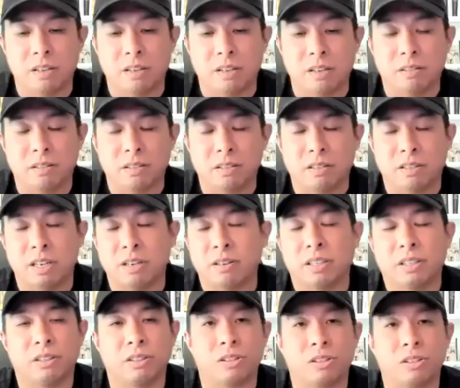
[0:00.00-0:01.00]
sharing
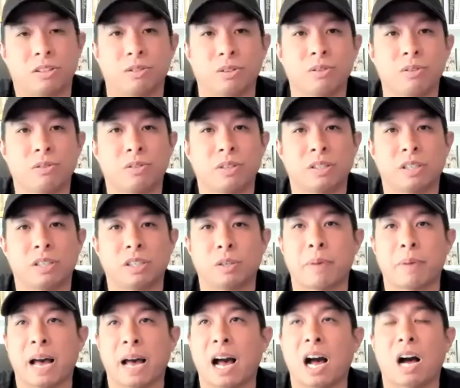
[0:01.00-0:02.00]
your truth is such a
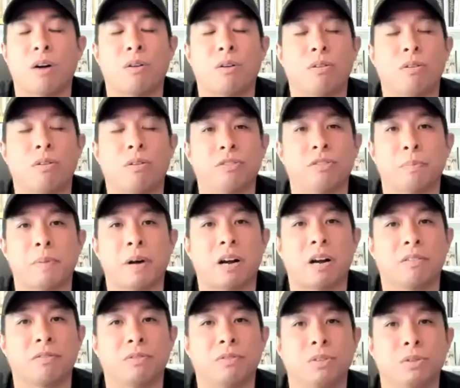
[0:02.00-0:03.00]
powerful
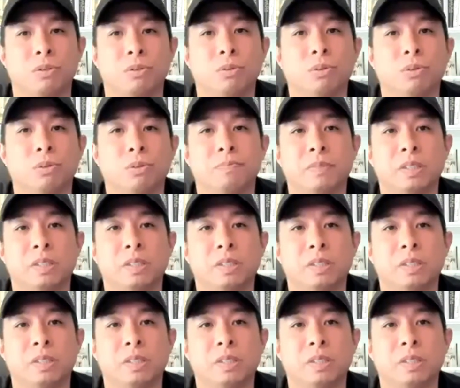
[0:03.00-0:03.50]
tool.